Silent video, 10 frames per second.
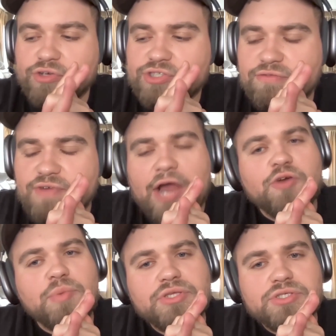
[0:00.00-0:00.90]
there's
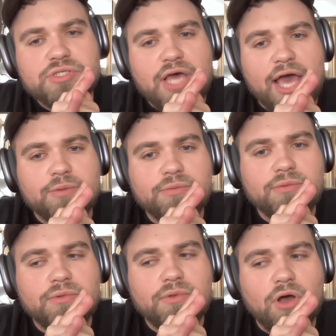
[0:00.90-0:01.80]
environments that
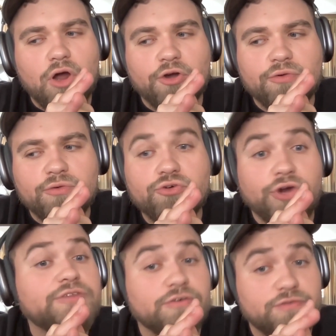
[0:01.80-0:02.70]
are
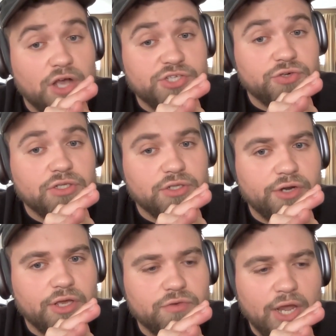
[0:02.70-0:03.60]
great for fostering
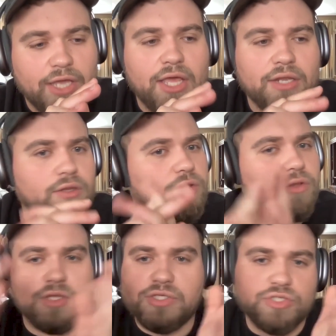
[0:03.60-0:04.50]
learning, right? And
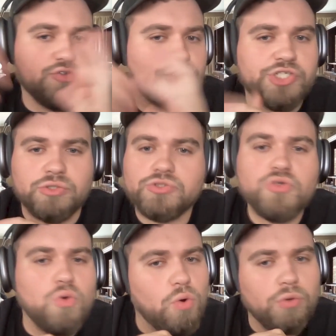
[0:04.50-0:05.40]
it's the
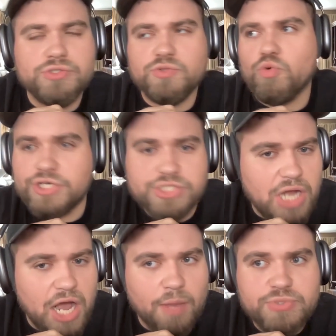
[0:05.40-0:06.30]
traditional schools,
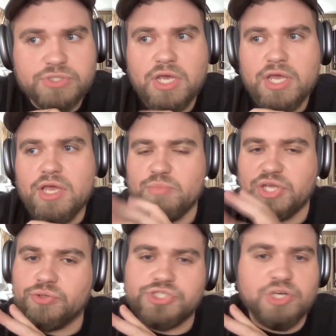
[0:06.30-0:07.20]
workshops,
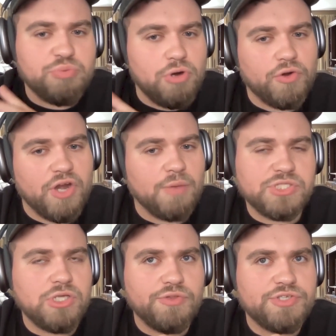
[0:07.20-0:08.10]
mentorship
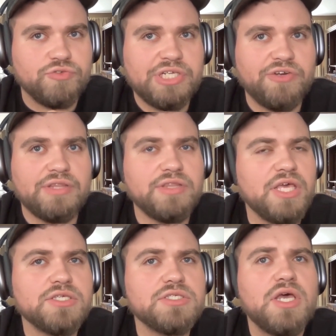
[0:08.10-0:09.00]
programs, there's all these really
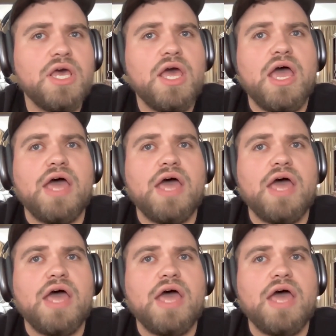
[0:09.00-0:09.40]
great things.